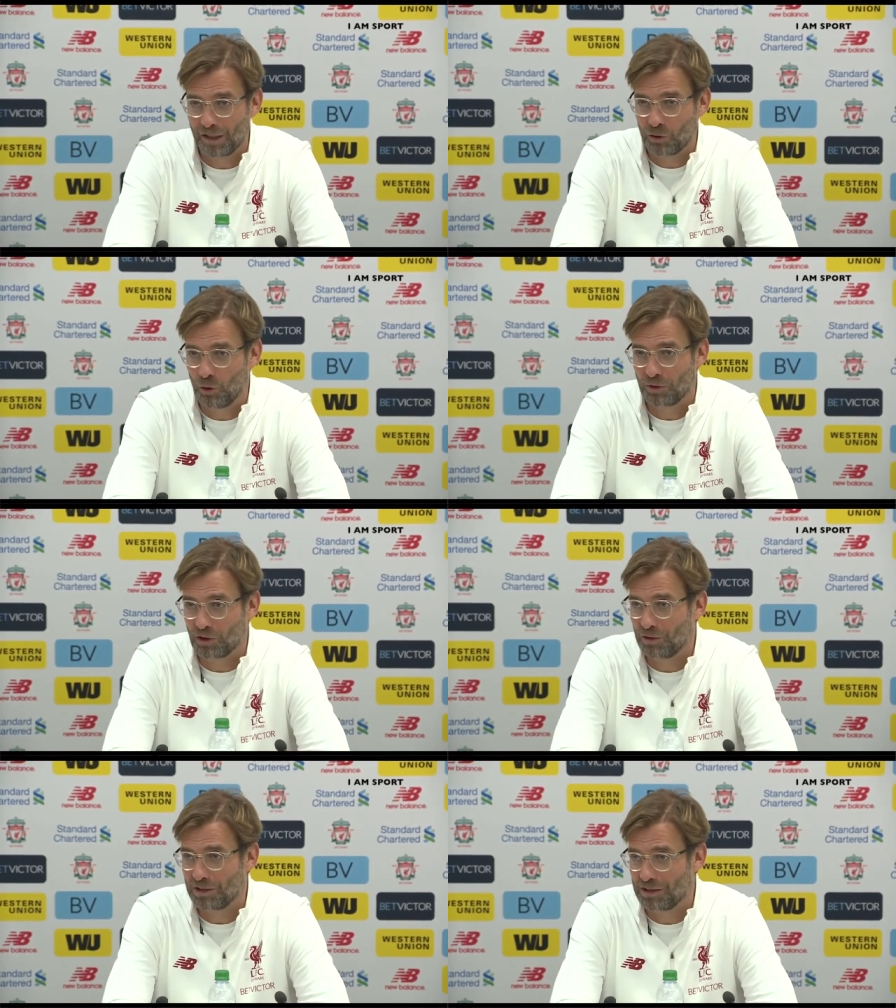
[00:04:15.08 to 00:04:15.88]
there are two
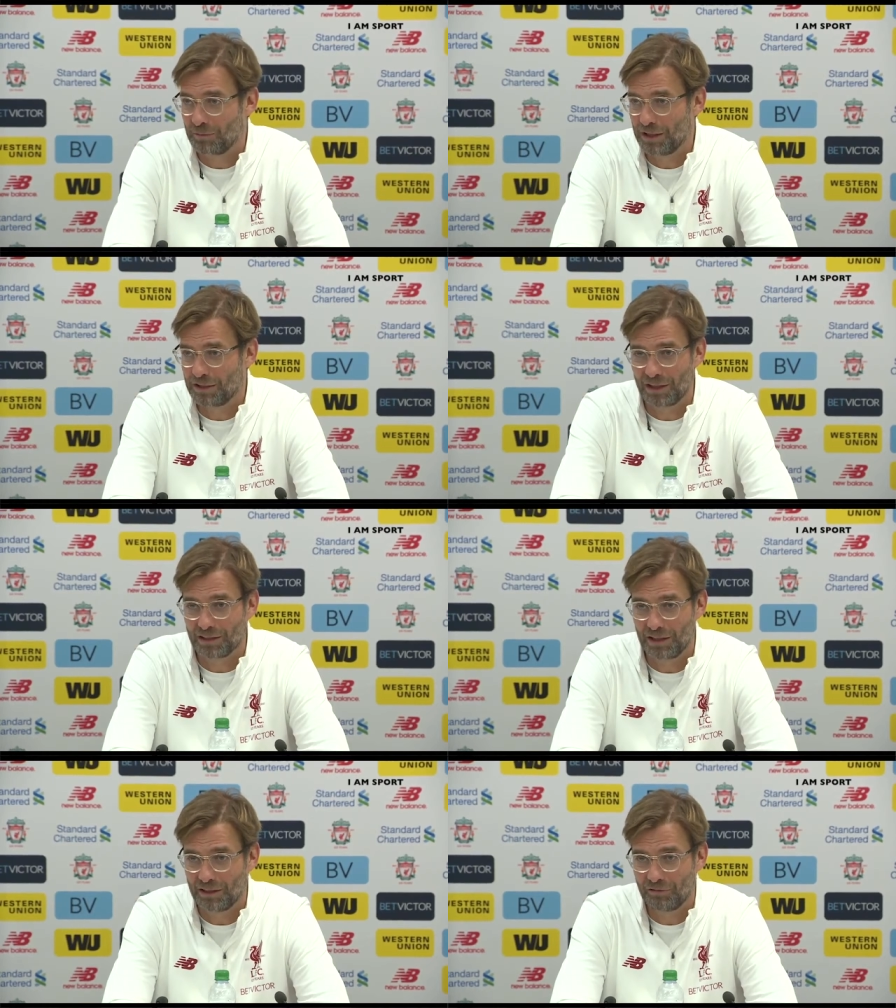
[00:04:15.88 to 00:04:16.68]
opportunities in
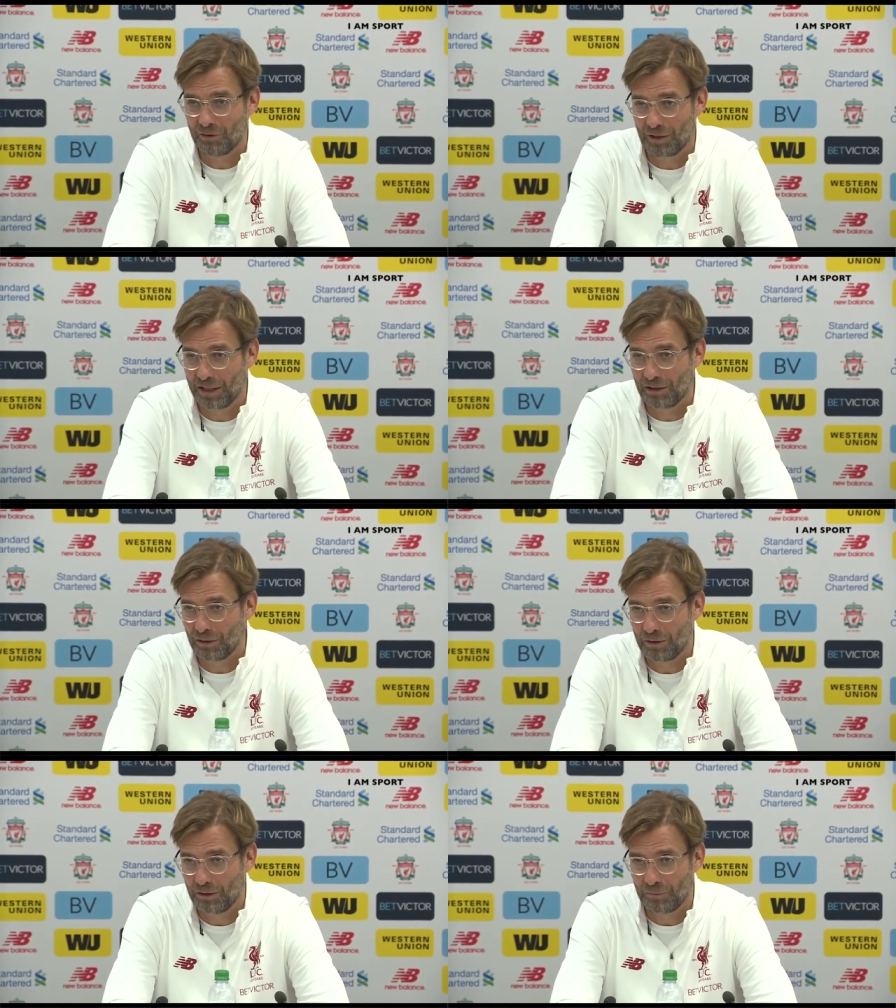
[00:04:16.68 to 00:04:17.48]
Manchester, and if you
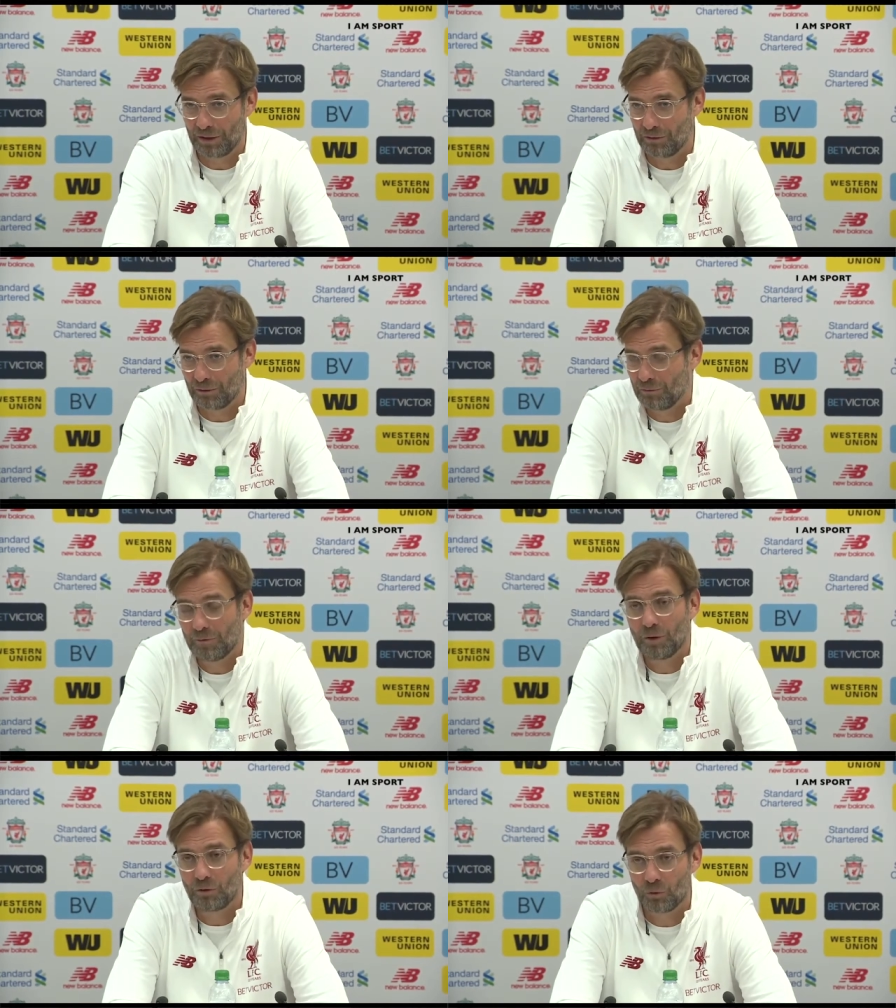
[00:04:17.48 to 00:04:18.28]
think you can be to
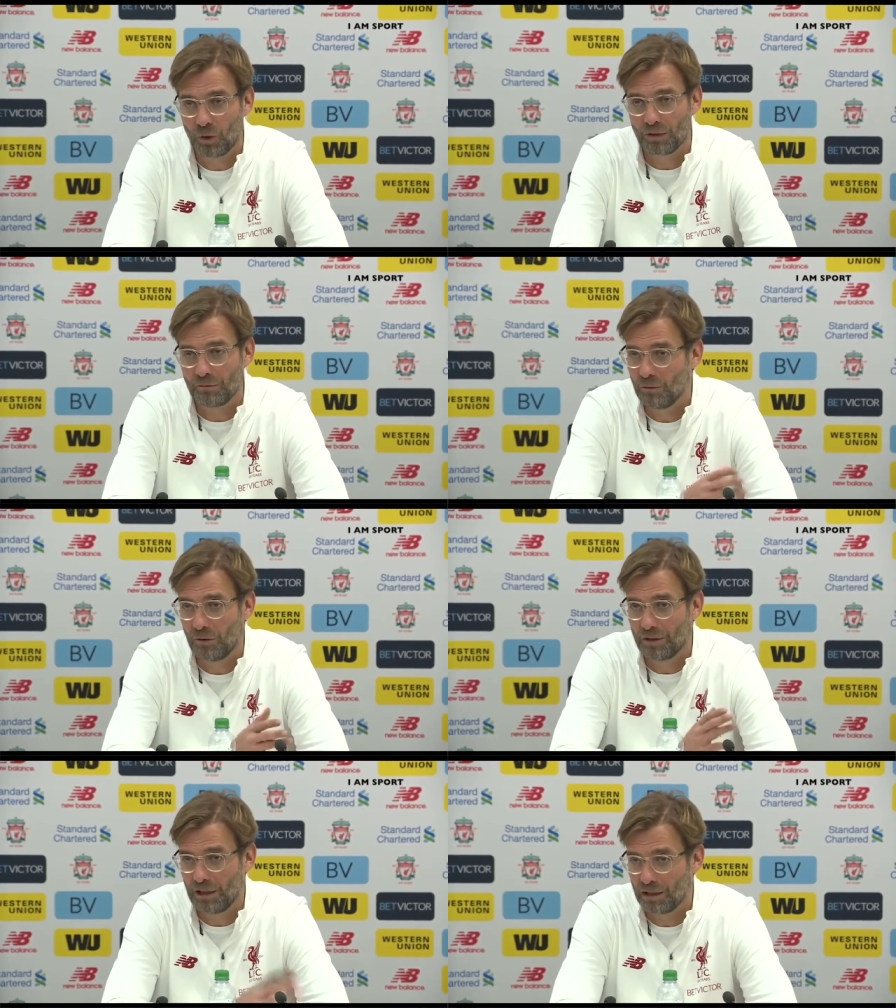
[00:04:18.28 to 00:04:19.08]
go to one
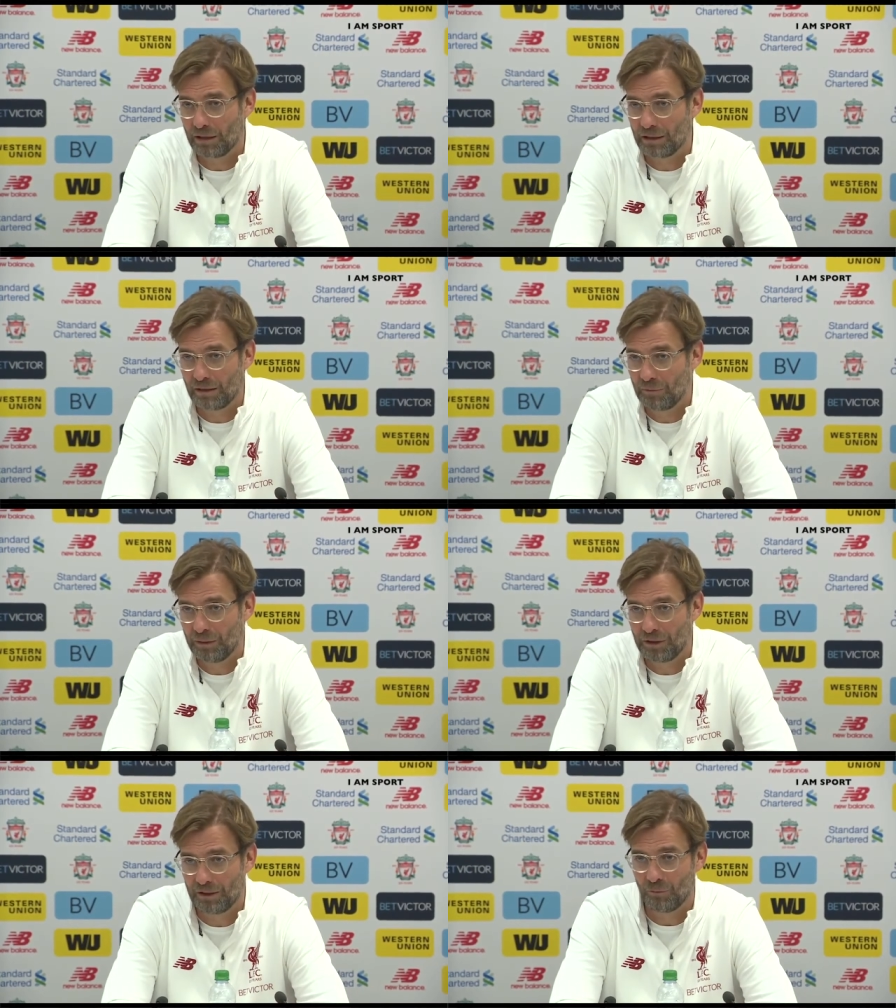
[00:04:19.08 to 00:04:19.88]
or the other, then
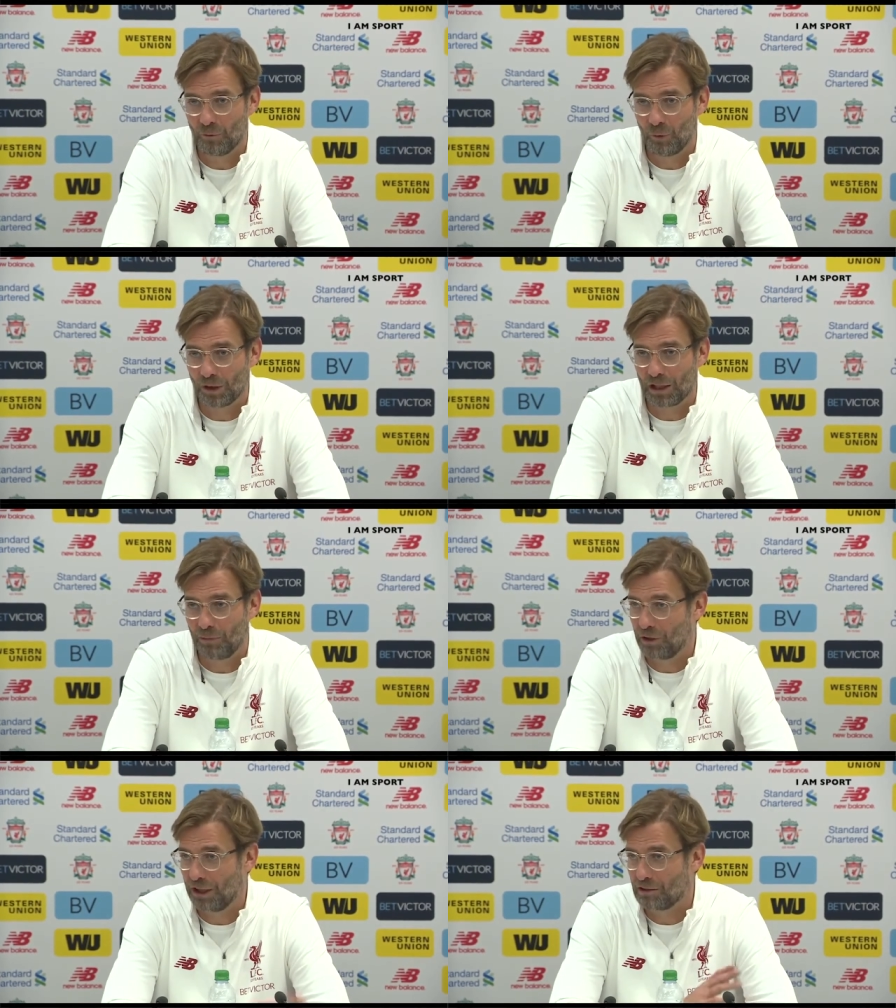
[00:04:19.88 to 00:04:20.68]
maybe one
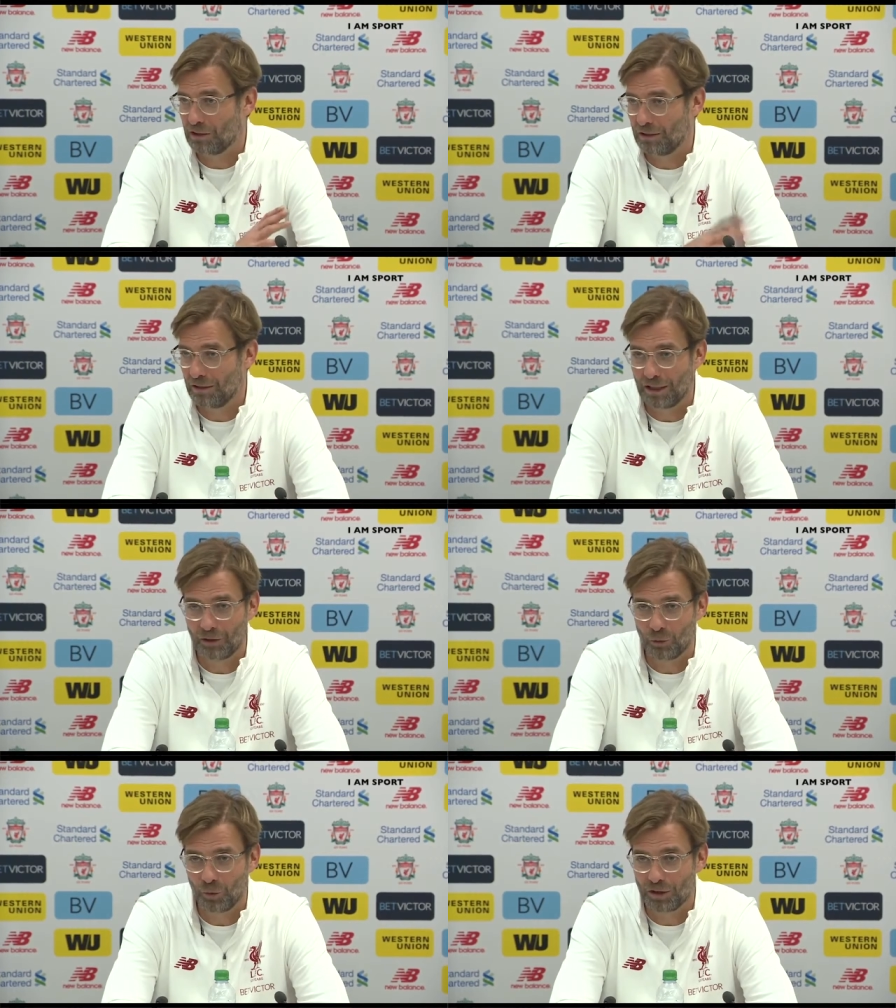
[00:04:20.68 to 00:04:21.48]
club thinks, yeah, then
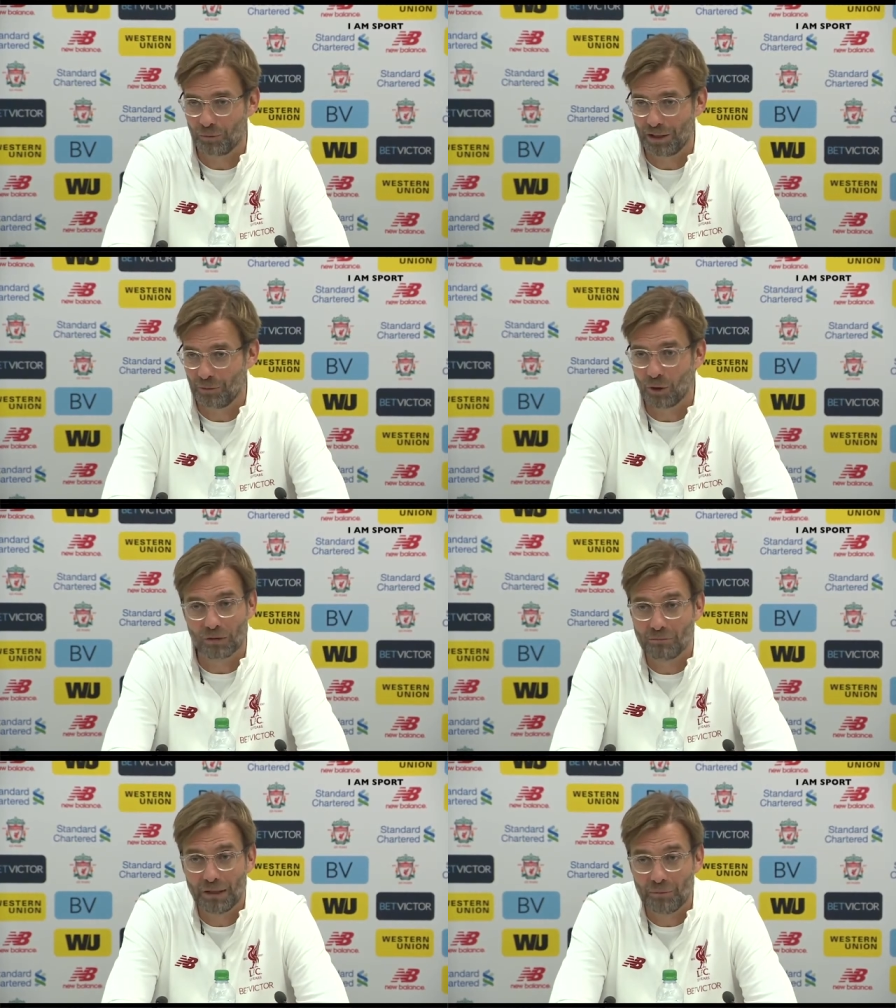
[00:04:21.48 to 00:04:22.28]
I don't want him anymore.